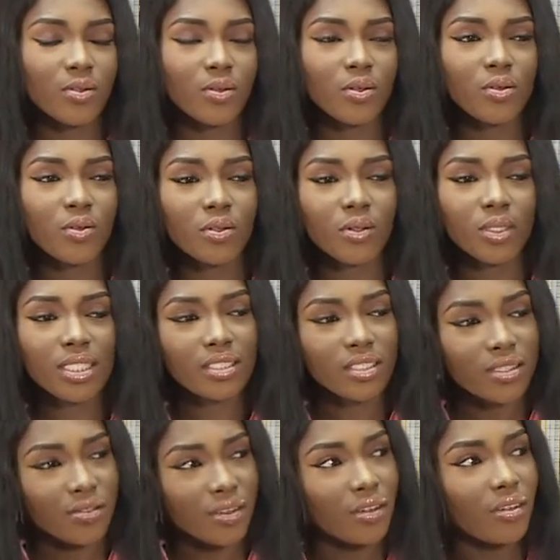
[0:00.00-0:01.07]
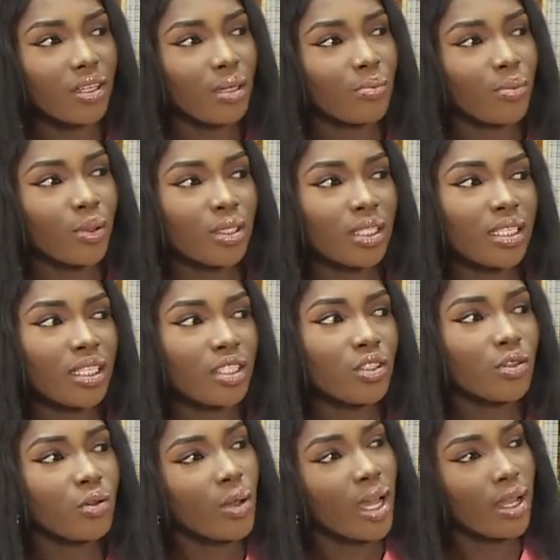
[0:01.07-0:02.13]
So, you know, it's just very important that
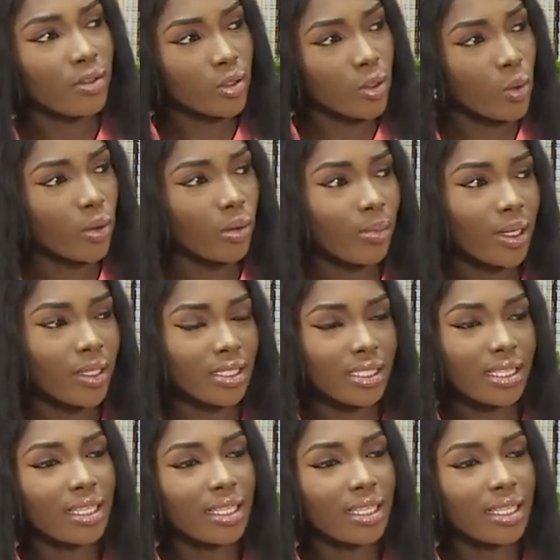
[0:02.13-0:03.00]
you know how to go about it.